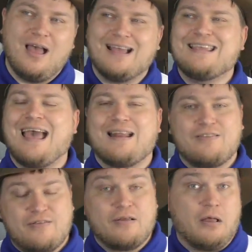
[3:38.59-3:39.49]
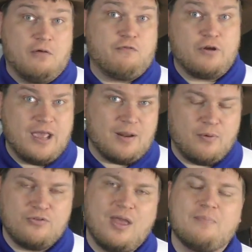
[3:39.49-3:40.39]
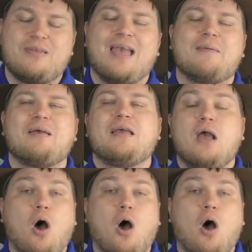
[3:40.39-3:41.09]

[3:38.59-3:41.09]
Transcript: again, it's a forgettable type game.